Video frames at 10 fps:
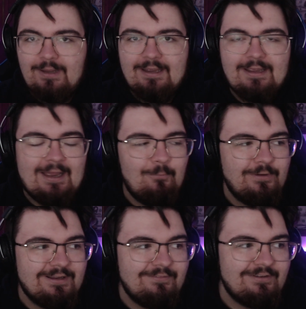I
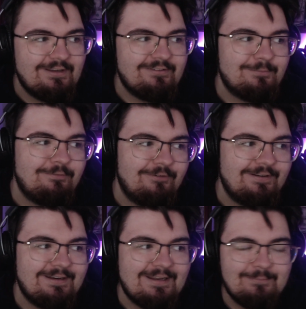want to give it like some
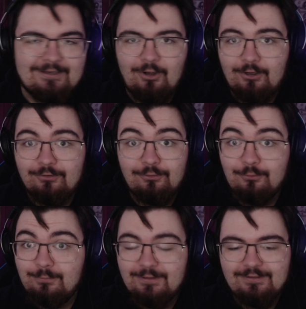fun name like
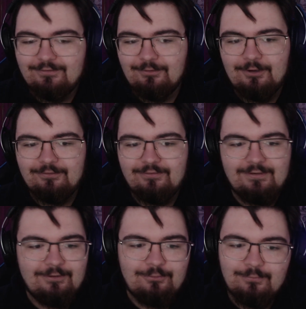Austubis or
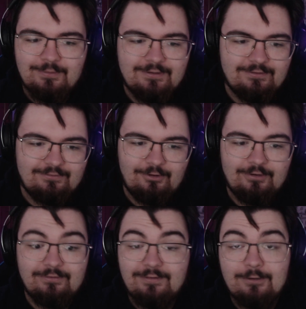Austin Anubis,
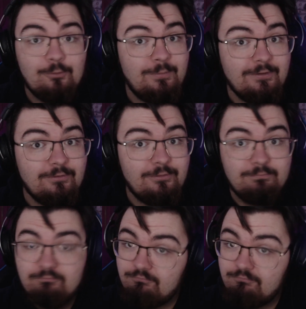Austin Nubis.